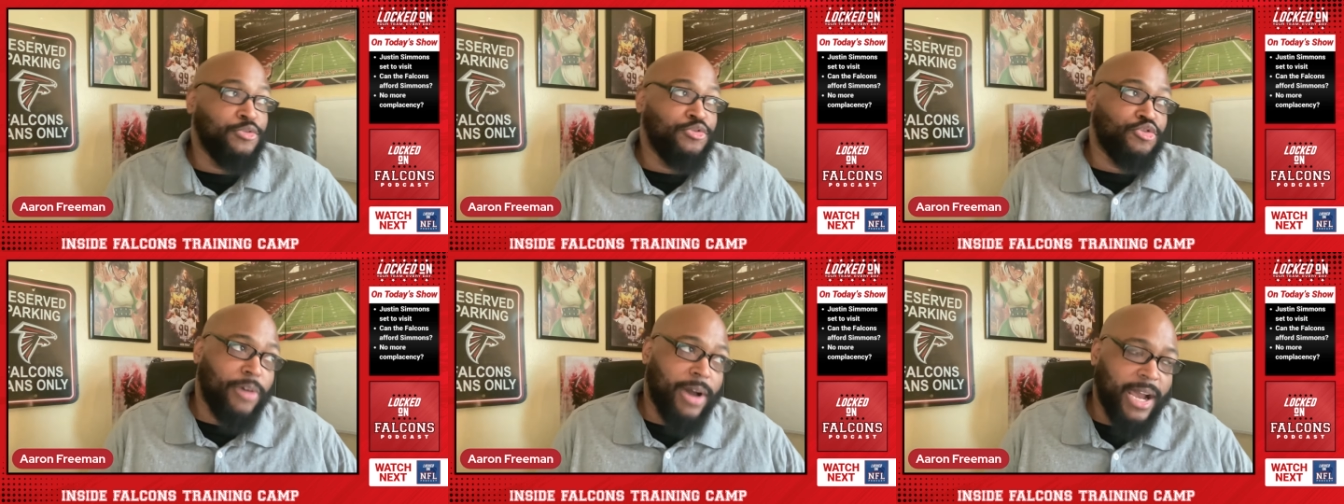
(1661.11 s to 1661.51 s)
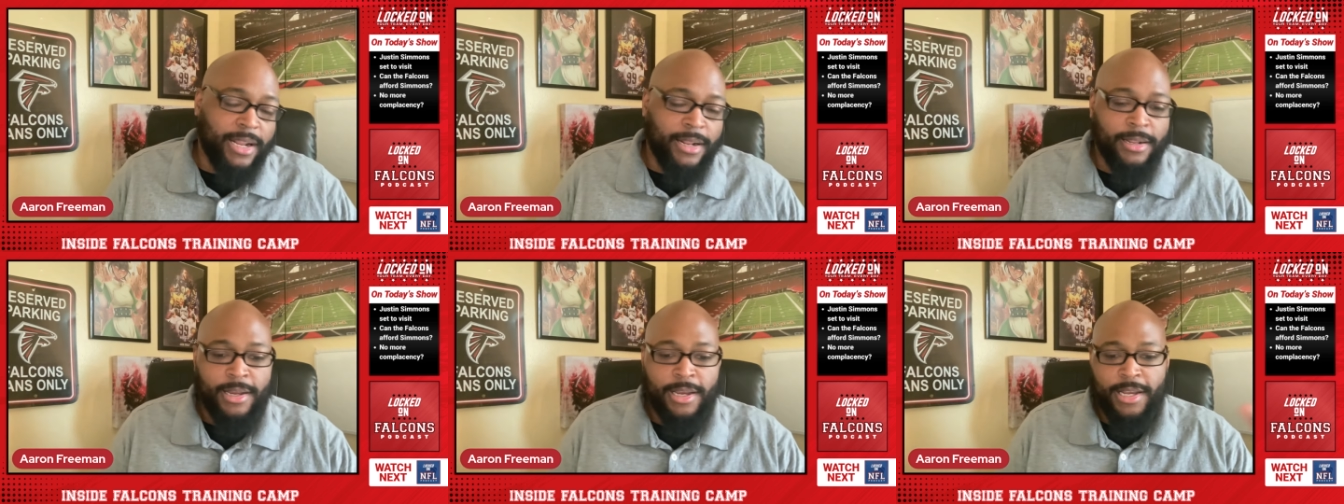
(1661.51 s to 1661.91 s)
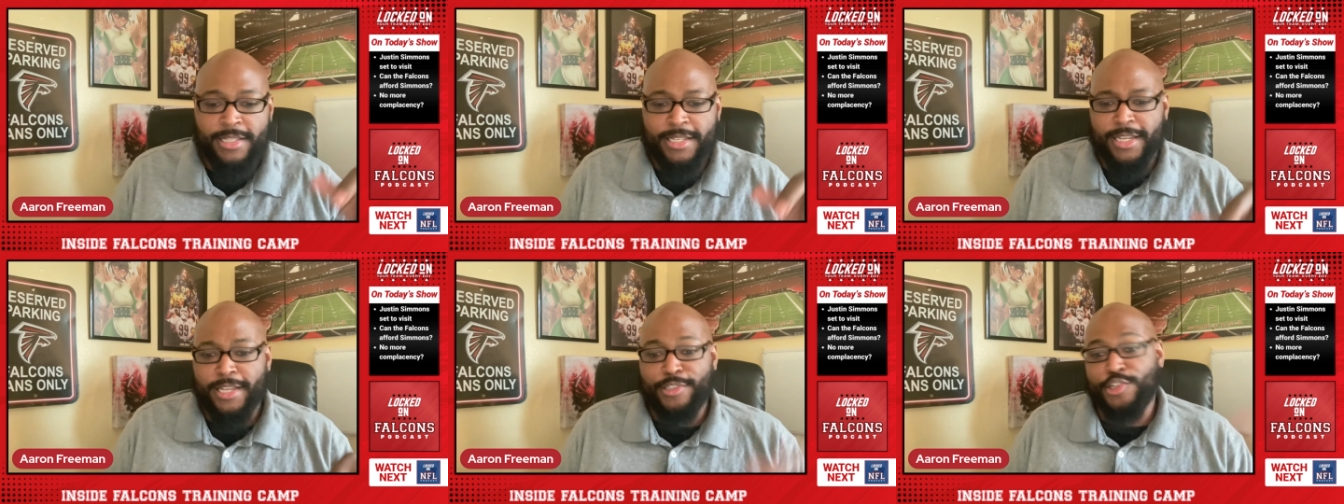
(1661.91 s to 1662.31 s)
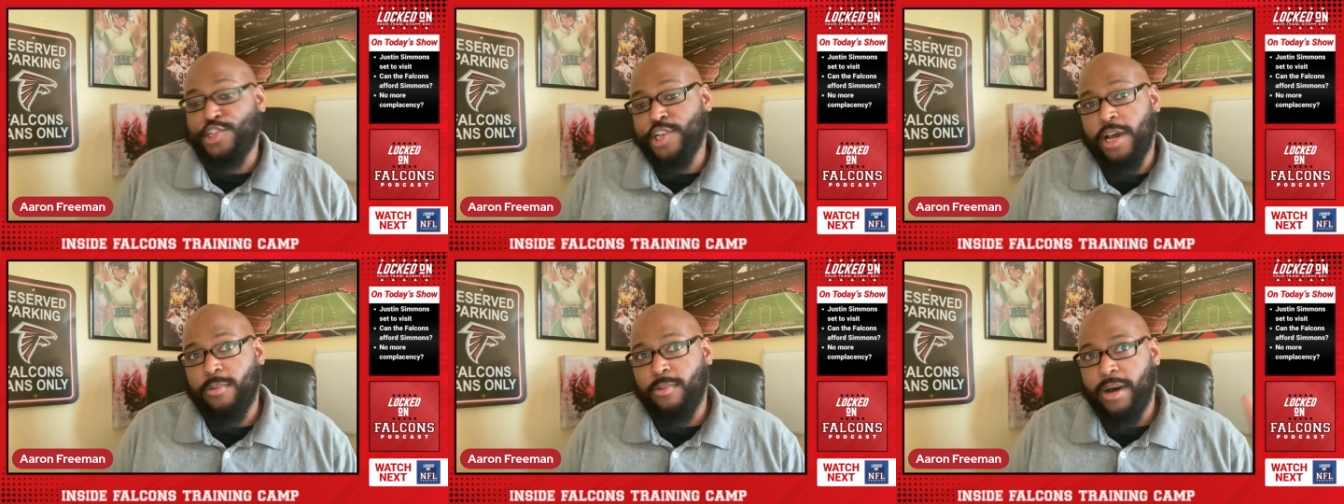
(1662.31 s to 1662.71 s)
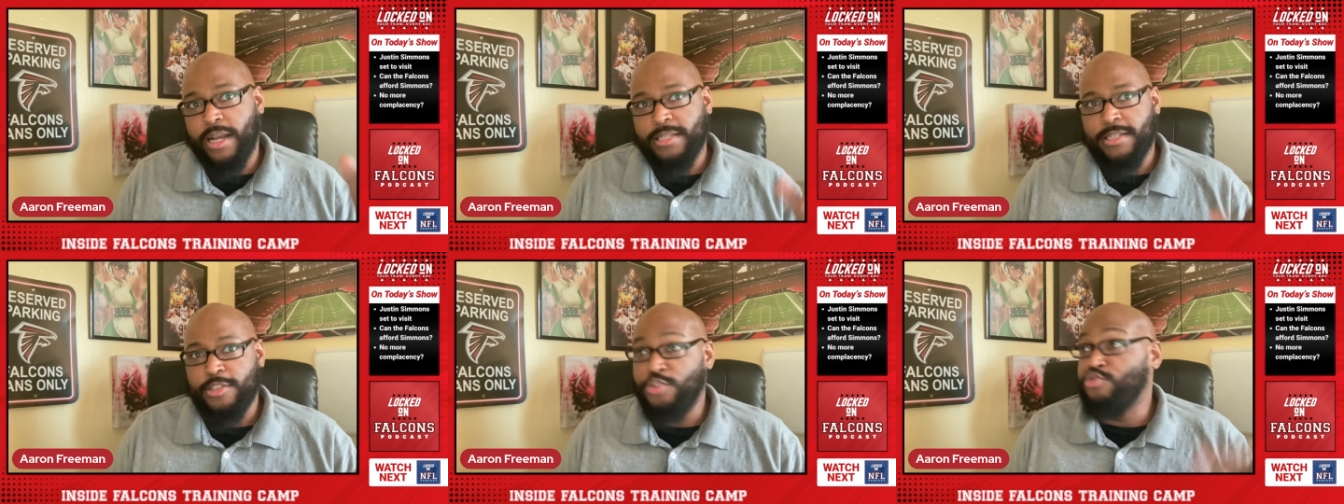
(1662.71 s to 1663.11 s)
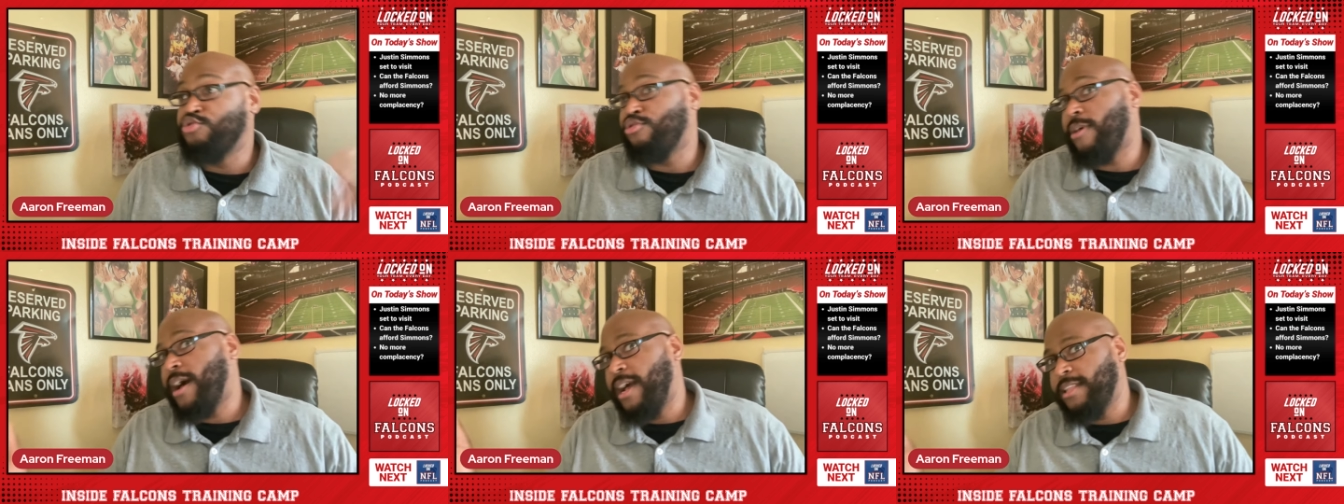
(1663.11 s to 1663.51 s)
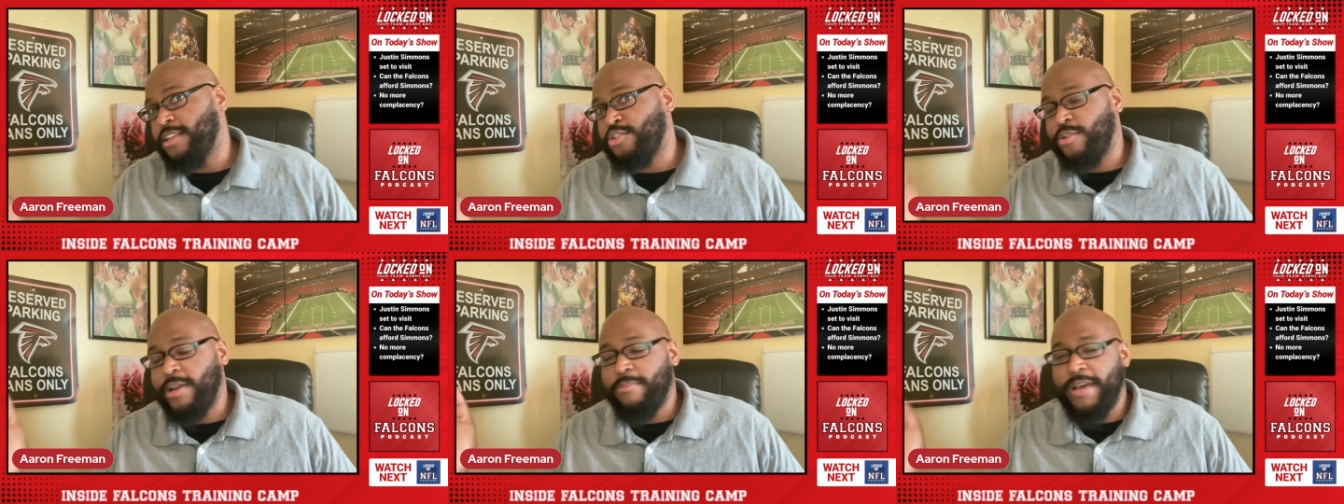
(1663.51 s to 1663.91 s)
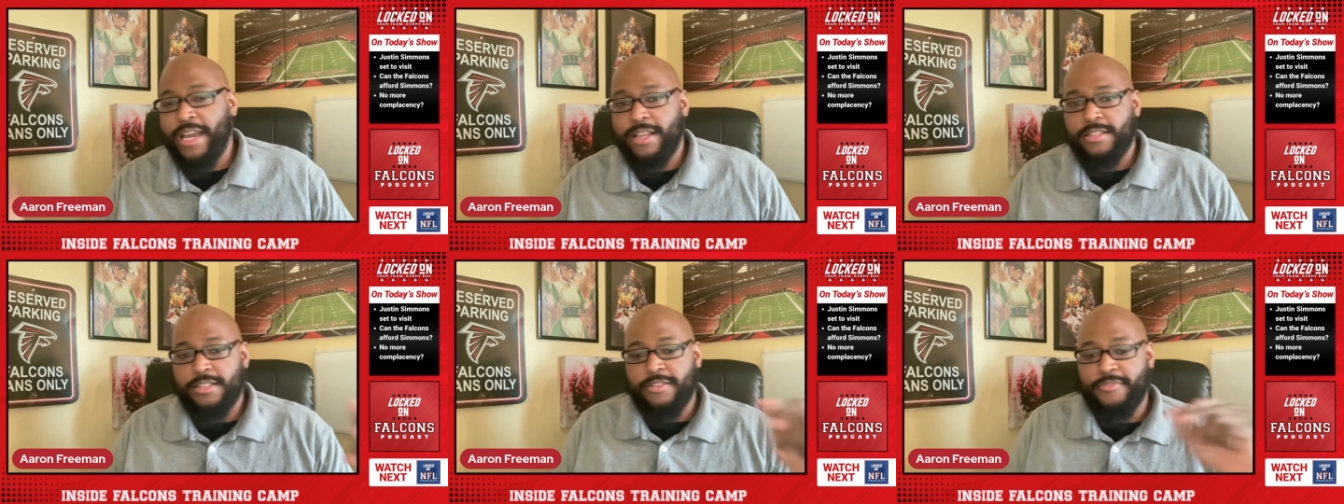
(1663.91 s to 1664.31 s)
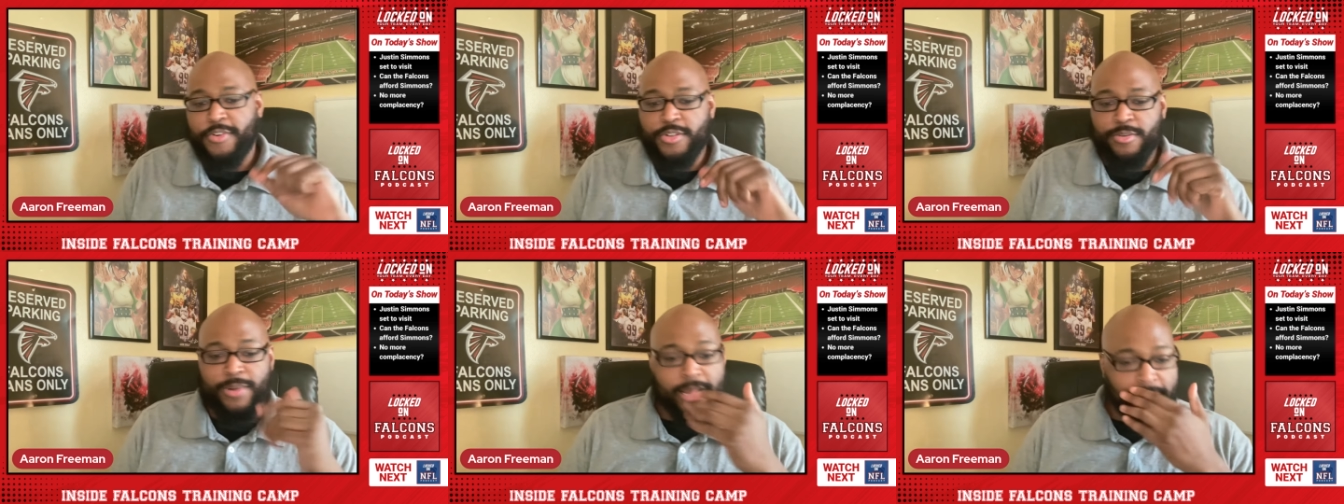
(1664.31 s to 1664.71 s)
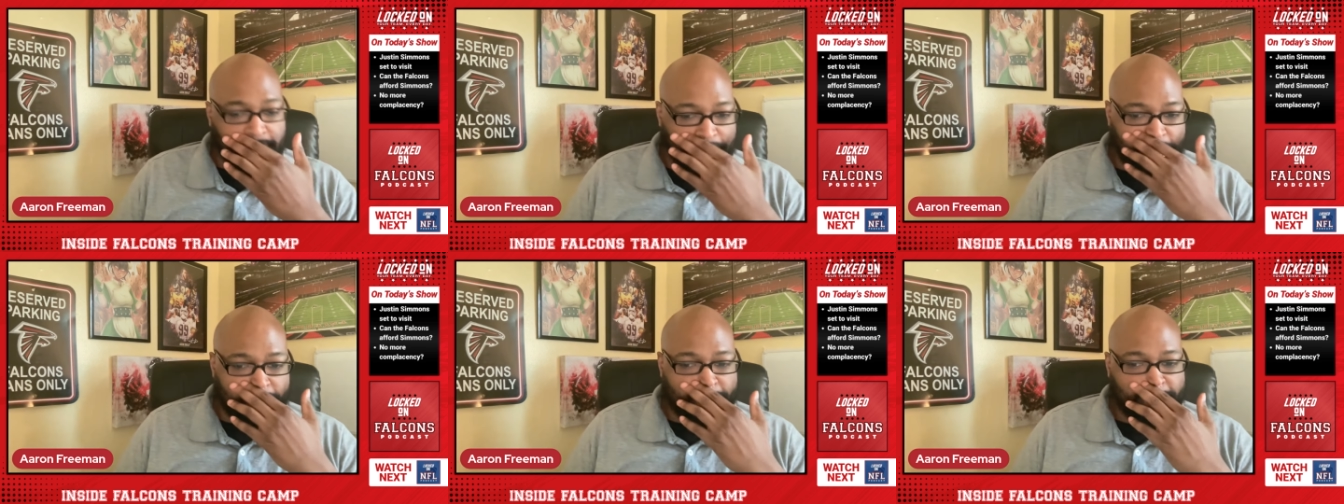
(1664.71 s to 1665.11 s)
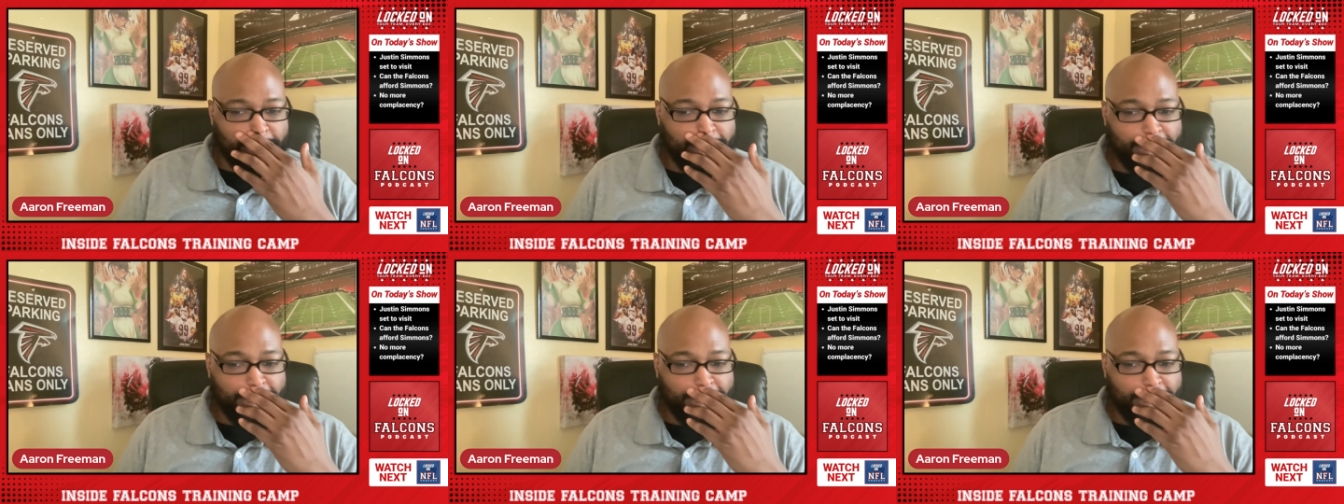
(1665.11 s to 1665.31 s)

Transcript: You tried to get Deshaun Watson. You tried to trade back into the first round, right?